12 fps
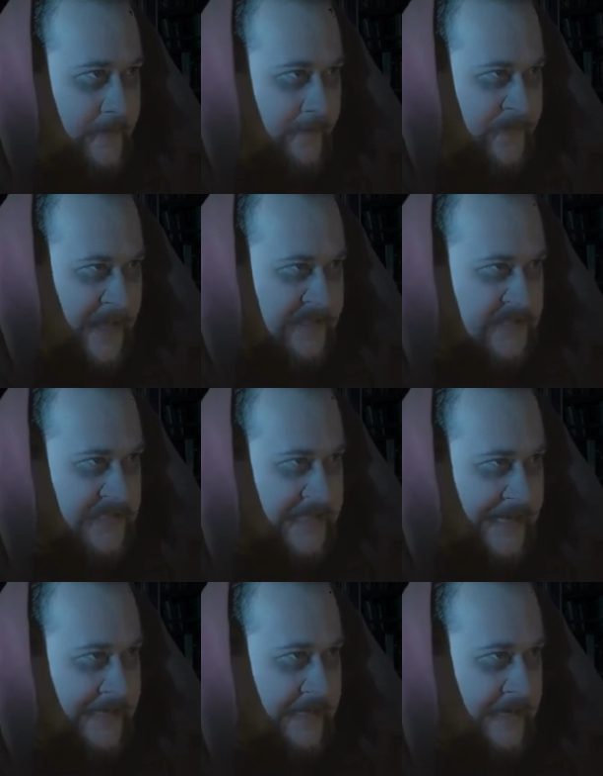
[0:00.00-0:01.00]
They just
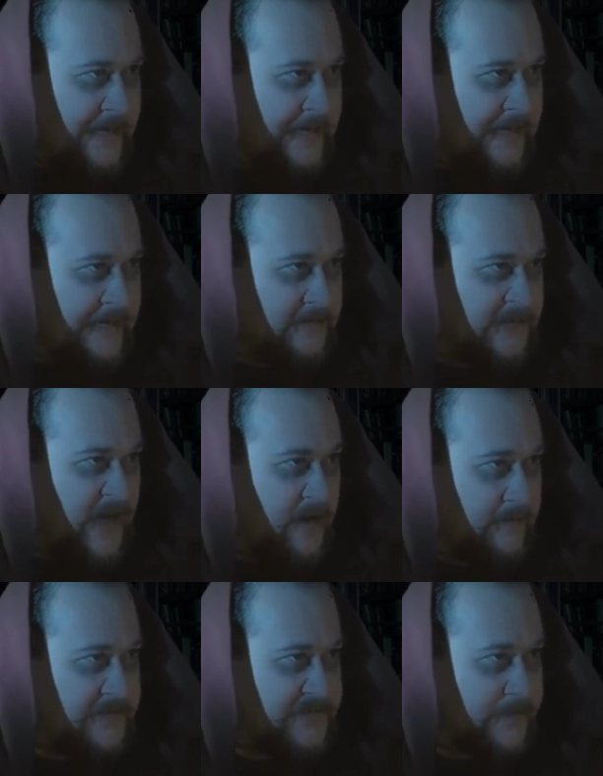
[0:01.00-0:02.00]
needed a little
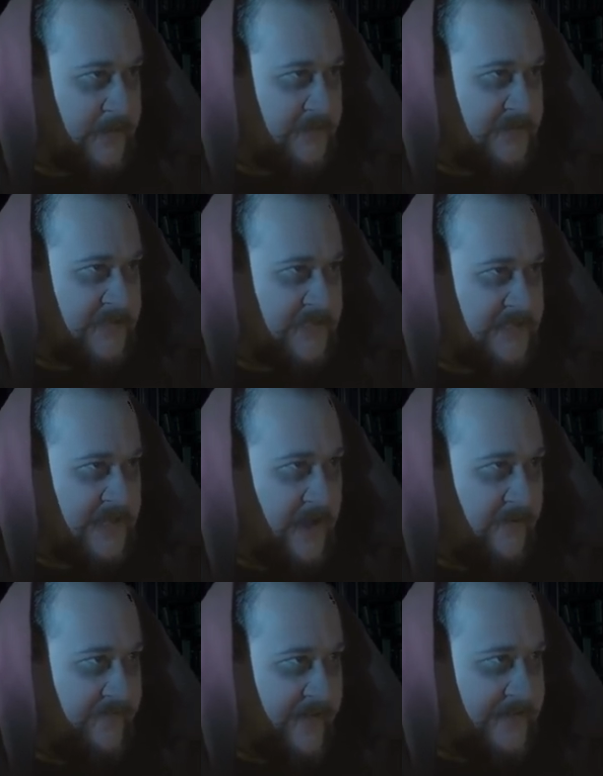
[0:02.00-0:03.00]
encouragement to
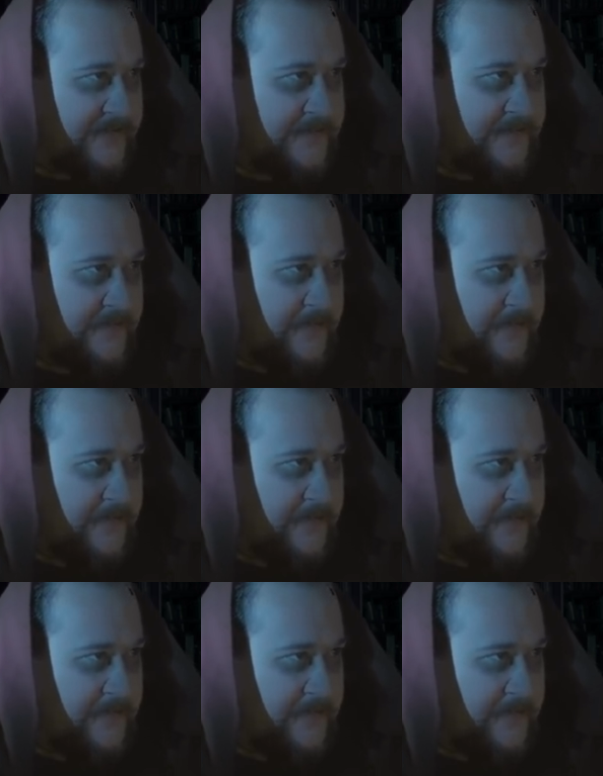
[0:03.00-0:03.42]
surface.